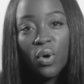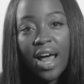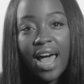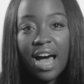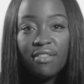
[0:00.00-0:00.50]
what
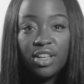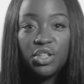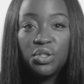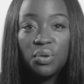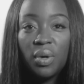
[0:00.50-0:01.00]
I have an
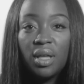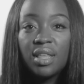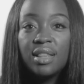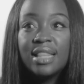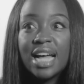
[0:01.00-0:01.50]
issue with.
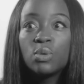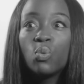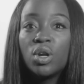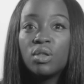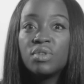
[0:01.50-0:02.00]
And that's
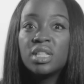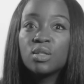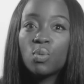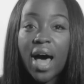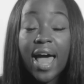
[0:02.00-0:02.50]
one of the
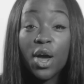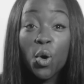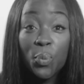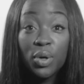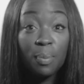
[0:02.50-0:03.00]
reasons why I
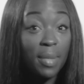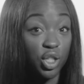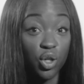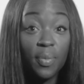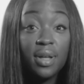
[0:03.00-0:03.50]
opened up my
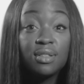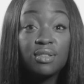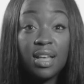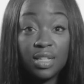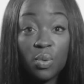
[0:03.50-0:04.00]
shop
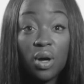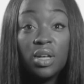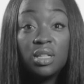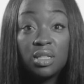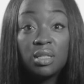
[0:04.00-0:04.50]
as well,
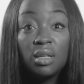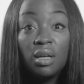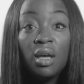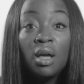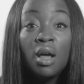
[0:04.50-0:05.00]
is
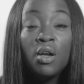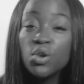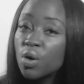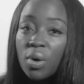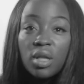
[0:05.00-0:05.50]
to,
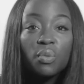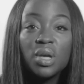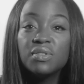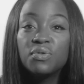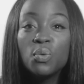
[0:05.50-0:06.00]
you can wear the
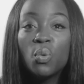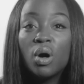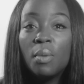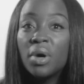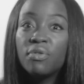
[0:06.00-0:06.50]
weaves if you
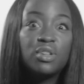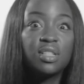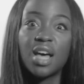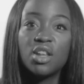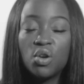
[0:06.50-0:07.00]
want, but if you
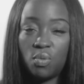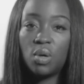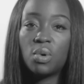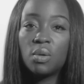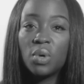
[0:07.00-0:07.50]
decide you don't
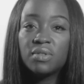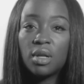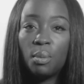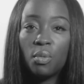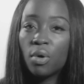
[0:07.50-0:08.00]
want to wear the weaves
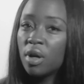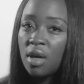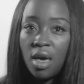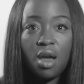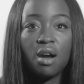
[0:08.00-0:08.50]
anymore,
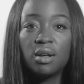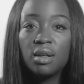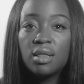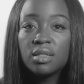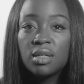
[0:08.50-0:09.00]
your hair
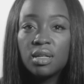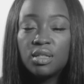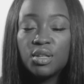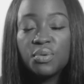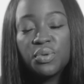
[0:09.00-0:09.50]
underneath is good
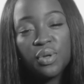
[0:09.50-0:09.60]
too,